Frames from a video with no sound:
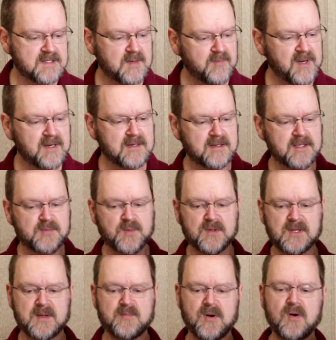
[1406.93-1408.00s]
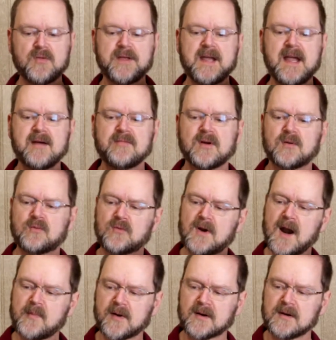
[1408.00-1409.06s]
compared to this boot, they both have the
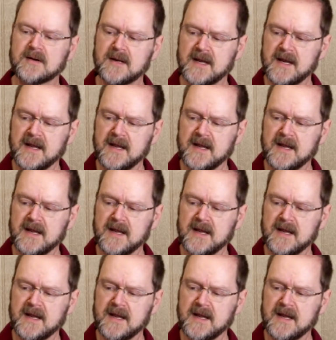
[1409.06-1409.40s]
rubber